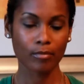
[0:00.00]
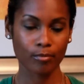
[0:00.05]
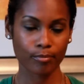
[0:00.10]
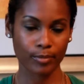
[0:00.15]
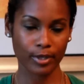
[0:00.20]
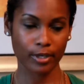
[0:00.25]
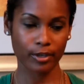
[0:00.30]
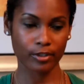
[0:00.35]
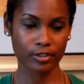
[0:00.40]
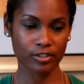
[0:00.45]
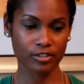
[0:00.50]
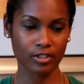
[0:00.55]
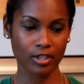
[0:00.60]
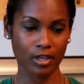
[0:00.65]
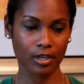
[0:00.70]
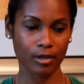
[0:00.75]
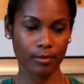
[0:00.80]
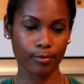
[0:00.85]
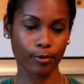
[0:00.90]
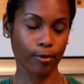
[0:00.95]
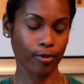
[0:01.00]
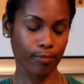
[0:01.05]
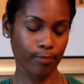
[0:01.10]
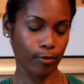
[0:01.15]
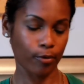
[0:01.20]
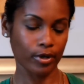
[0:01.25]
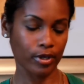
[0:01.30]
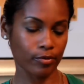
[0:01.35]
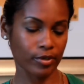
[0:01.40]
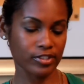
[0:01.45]
parents are both
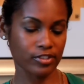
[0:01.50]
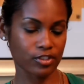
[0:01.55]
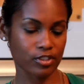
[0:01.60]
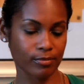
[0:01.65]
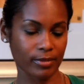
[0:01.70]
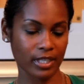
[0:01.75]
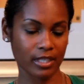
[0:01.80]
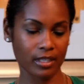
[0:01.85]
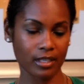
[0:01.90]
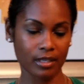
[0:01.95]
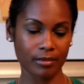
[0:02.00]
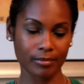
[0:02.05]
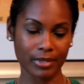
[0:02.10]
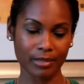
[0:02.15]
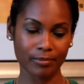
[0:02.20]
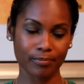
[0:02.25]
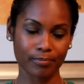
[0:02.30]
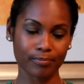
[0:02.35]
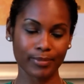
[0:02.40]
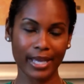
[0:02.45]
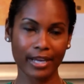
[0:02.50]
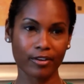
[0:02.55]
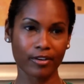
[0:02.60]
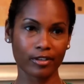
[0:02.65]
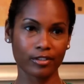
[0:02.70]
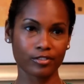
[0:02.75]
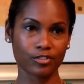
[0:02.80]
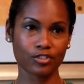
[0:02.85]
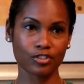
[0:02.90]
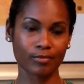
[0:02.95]
born and raised in Jamaica. My
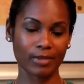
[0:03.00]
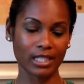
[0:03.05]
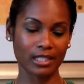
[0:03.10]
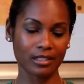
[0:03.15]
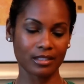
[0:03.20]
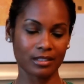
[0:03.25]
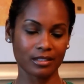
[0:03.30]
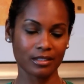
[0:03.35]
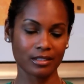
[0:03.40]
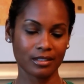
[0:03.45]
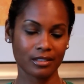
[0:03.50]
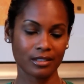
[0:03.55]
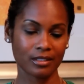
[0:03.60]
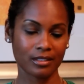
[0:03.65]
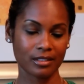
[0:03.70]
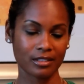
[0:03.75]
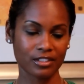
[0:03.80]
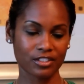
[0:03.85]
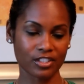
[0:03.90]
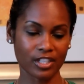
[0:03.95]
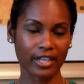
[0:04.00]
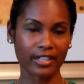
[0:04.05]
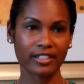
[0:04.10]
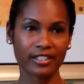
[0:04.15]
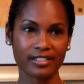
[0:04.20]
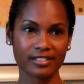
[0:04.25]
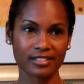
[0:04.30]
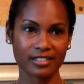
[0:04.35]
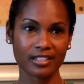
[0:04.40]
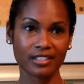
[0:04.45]
background is Jamaican,
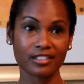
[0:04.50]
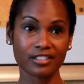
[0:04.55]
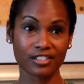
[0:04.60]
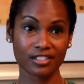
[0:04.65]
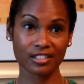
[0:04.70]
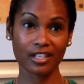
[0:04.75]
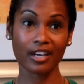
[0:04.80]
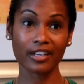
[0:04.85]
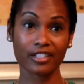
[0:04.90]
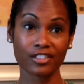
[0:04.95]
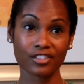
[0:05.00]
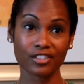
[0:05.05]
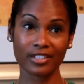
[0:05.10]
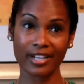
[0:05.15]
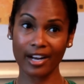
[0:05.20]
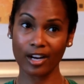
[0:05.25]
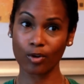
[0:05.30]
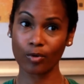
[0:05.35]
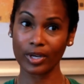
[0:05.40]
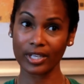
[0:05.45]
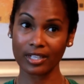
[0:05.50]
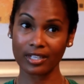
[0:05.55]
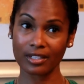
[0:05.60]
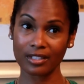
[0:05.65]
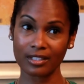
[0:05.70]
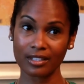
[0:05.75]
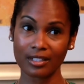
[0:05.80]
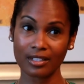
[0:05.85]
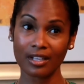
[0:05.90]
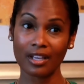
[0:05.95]
Chinese, English, Scottish, and Arawak
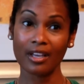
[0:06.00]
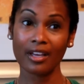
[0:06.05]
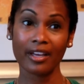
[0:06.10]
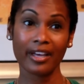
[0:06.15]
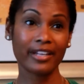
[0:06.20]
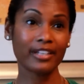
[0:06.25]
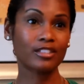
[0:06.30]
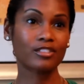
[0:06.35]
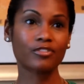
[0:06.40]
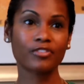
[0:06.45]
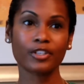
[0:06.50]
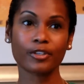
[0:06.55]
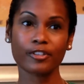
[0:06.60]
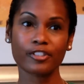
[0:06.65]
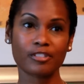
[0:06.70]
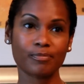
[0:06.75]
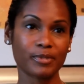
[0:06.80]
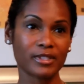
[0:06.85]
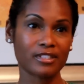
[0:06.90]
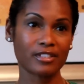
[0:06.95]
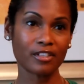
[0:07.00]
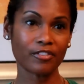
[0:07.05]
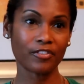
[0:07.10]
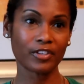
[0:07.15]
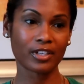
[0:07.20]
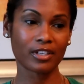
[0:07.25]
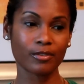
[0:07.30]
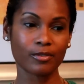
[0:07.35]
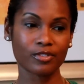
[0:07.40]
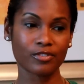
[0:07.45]
Indian. And it's very
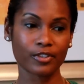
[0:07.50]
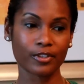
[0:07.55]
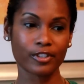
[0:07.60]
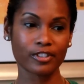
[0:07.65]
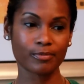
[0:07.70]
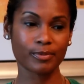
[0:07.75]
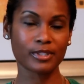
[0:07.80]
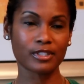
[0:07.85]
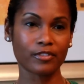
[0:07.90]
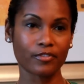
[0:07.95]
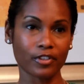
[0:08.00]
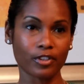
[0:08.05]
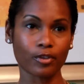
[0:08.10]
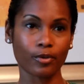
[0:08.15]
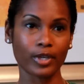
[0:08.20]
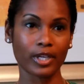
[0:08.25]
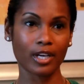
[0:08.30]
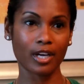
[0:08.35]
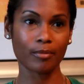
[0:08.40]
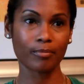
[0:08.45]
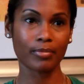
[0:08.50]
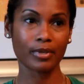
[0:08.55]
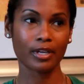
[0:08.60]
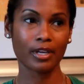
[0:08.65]
specific. It was very specific growing up